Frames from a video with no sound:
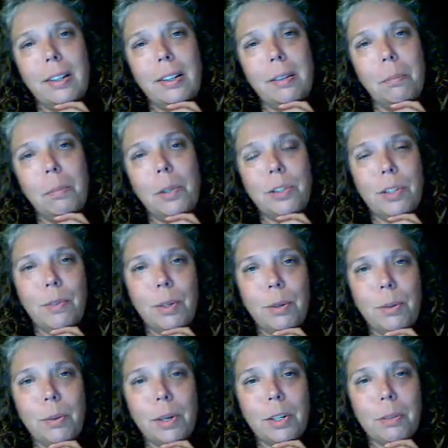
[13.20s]
most of you
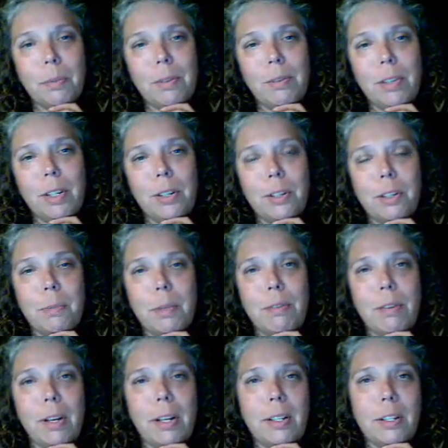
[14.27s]
who watch my videos may
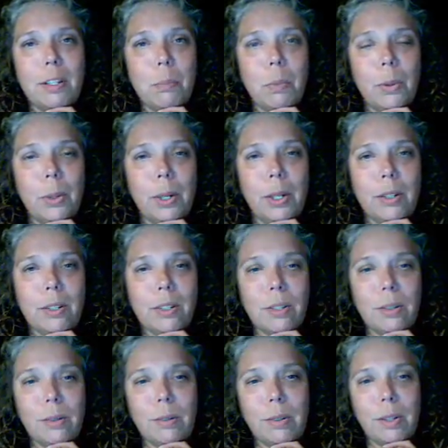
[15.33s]
find this boring,
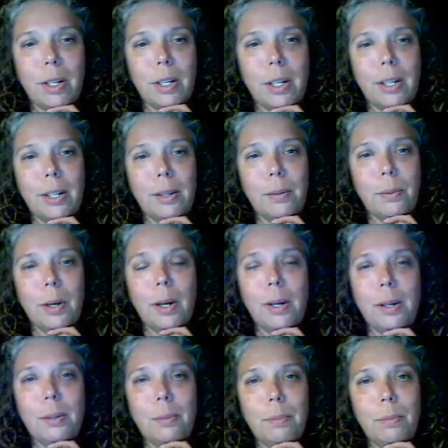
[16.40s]
so I
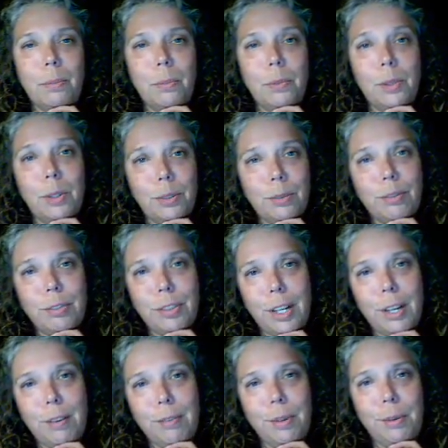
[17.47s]
will
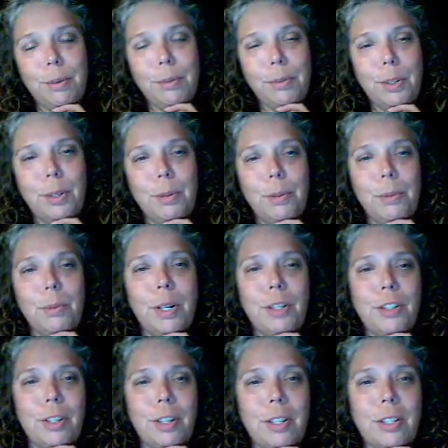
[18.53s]
forgive you if you don't want to
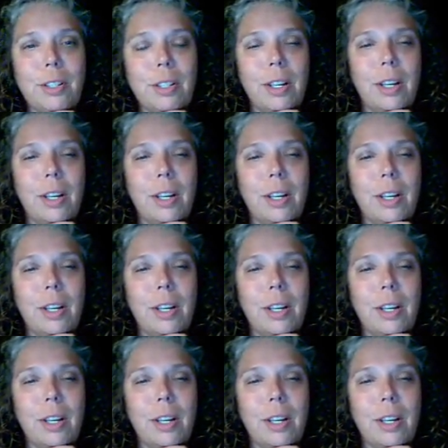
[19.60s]
watch this.